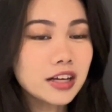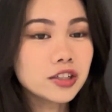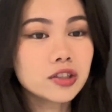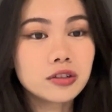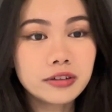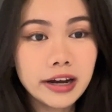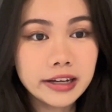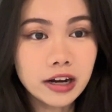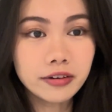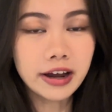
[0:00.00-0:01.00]
So
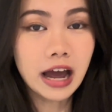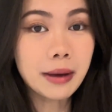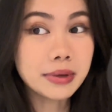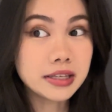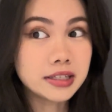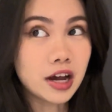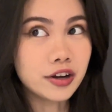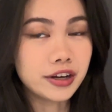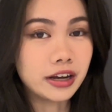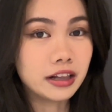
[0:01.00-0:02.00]
right now, right, I'm in
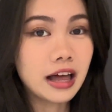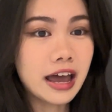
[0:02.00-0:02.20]
Star Hill